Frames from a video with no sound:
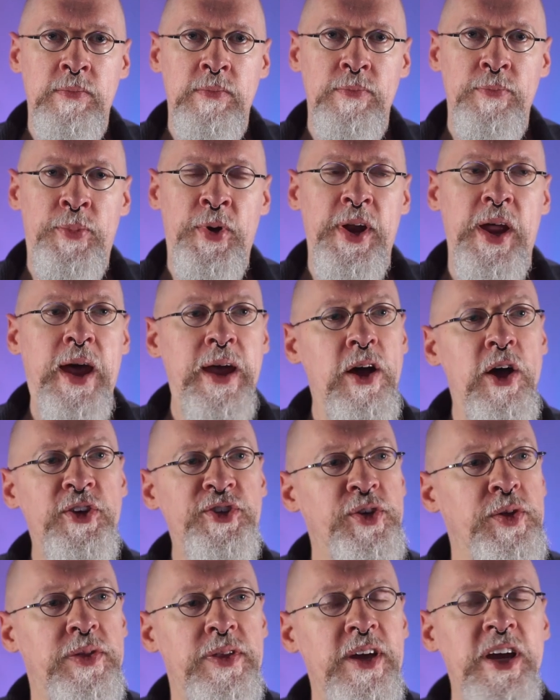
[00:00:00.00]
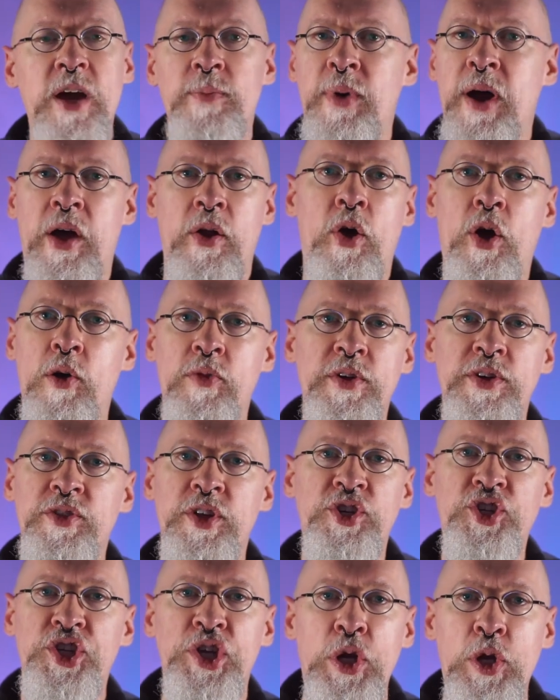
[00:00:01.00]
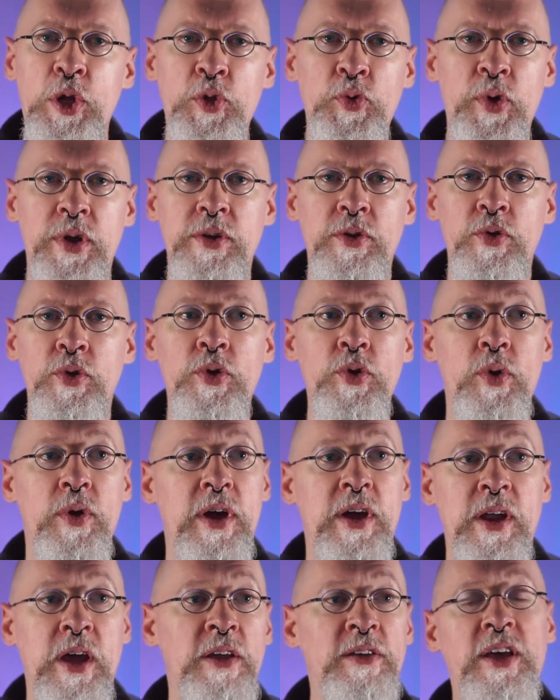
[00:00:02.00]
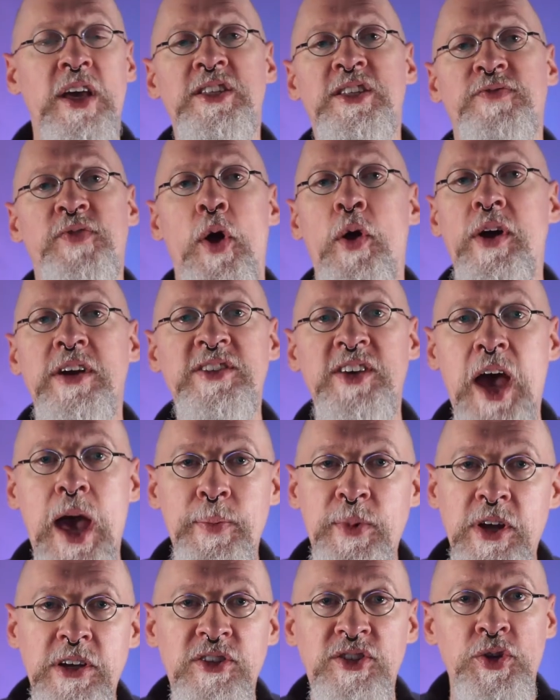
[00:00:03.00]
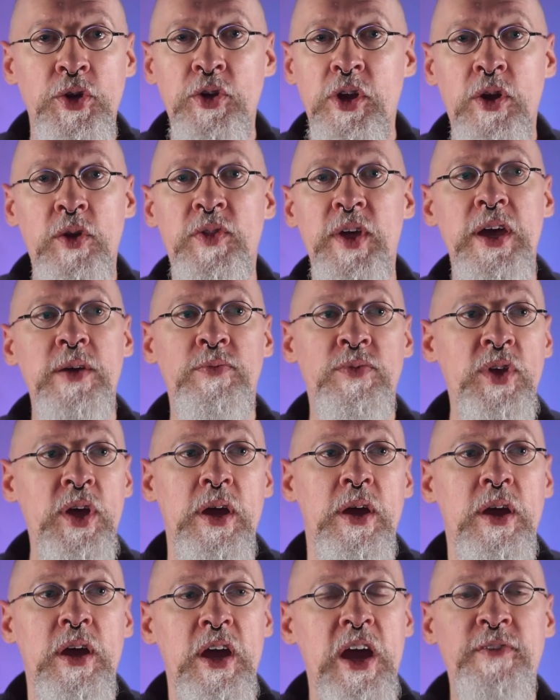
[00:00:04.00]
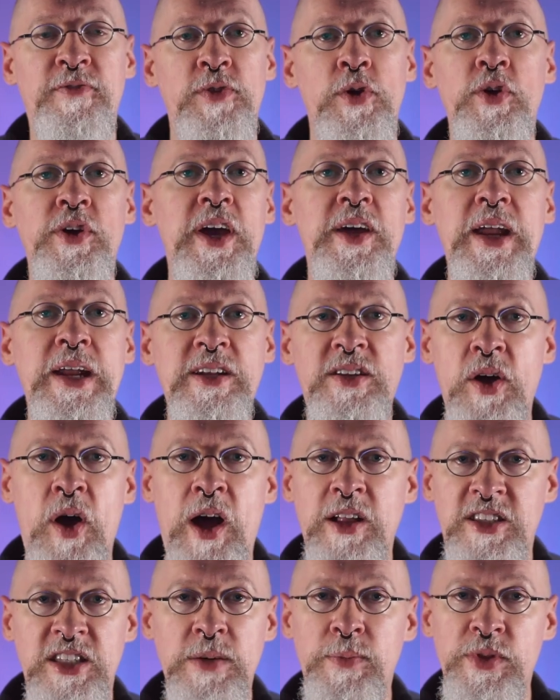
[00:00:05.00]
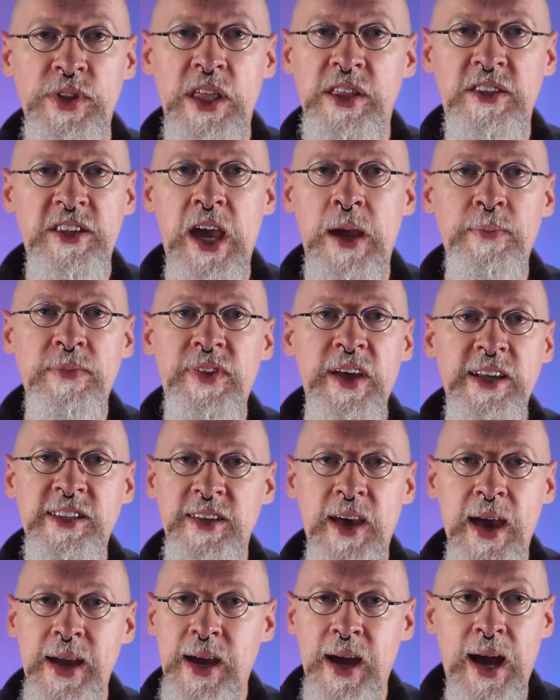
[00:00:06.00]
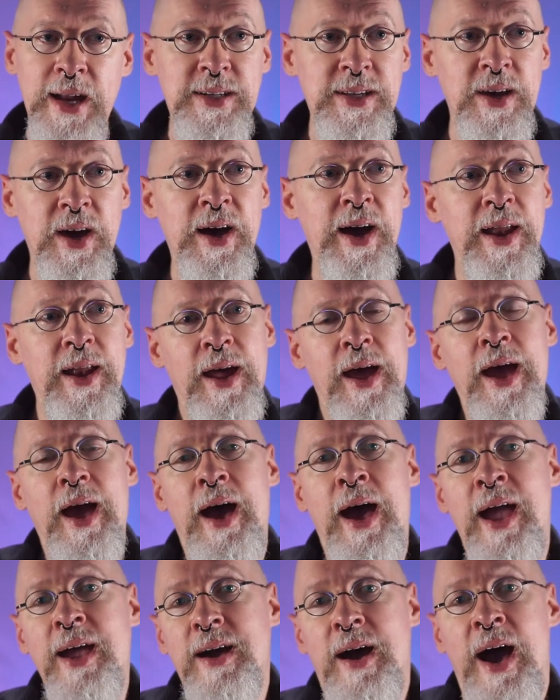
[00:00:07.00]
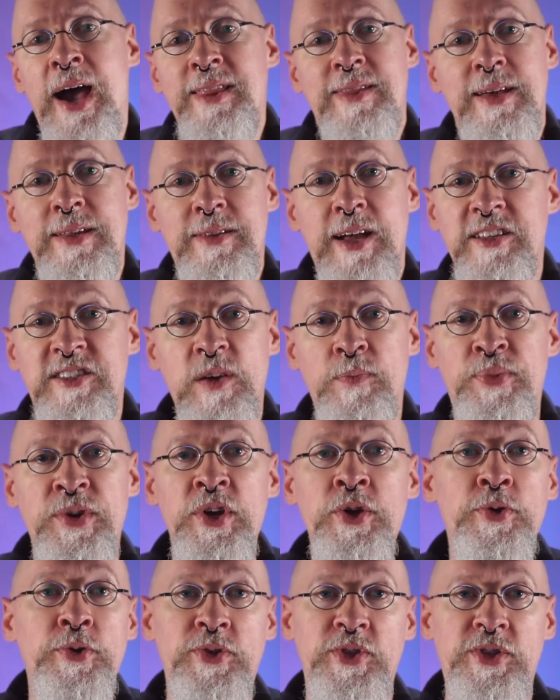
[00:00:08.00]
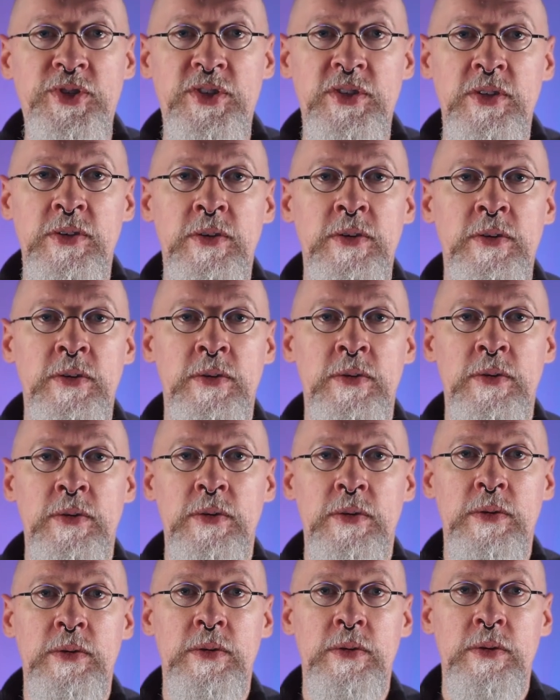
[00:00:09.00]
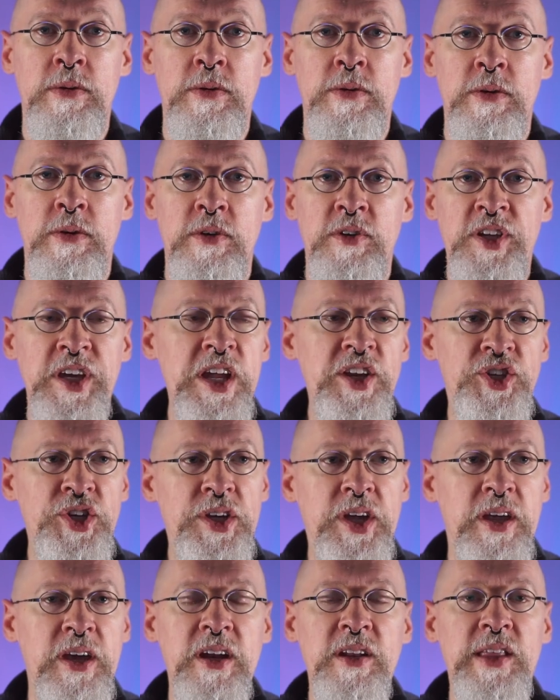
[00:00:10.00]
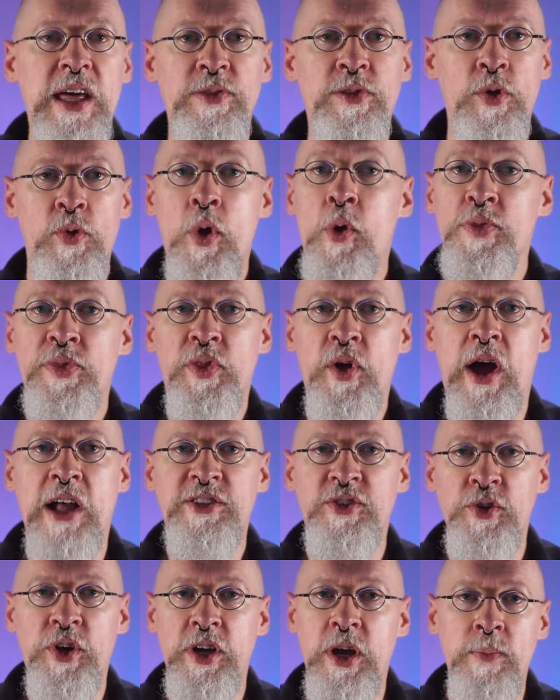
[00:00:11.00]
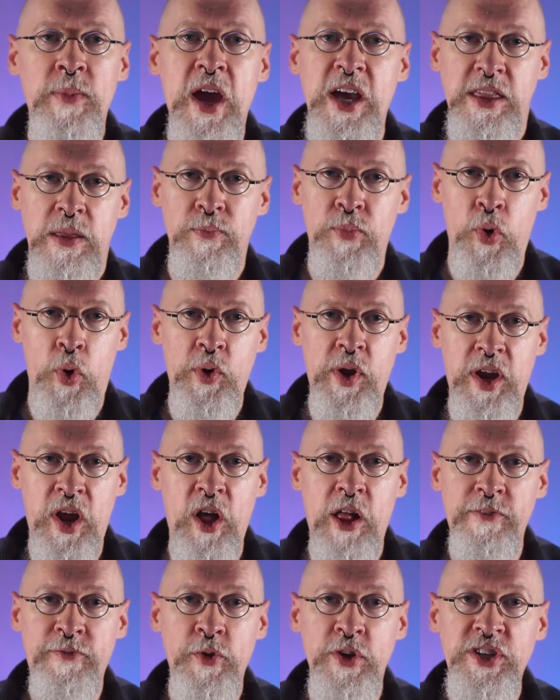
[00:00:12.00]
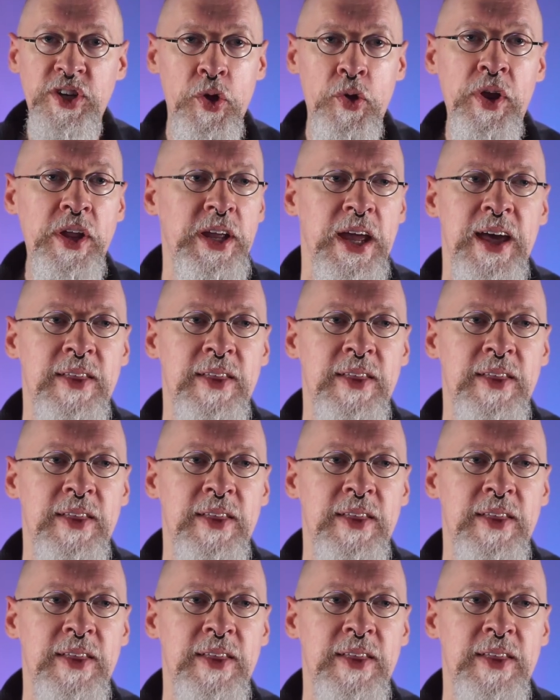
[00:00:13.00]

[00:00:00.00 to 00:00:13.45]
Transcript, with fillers: But I also think about all the, the children who, as far as I'm concerned, you know, they, they if they're getting taught some of the same things I got taught, I, I, I think that's abuse. Teach a kid that their own thoughts are going to make them burn in hell for eternity.